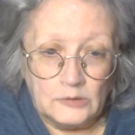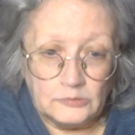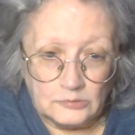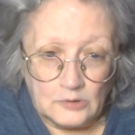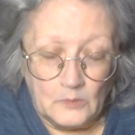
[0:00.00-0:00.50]

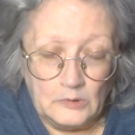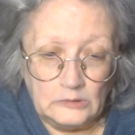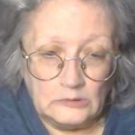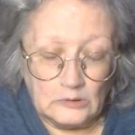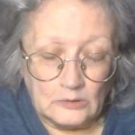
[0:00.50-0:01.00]
Just go in,
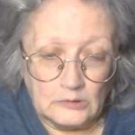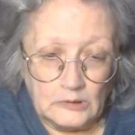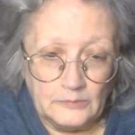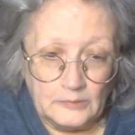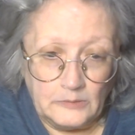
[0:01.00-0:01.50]

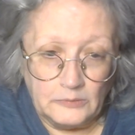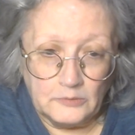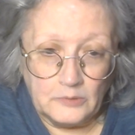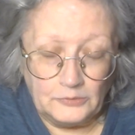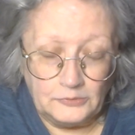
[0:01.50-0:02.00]
leave the
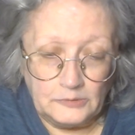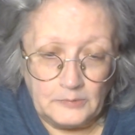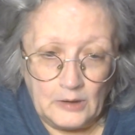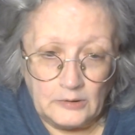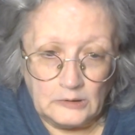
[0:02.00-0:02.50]
questions
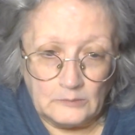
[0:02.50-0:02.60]
about it,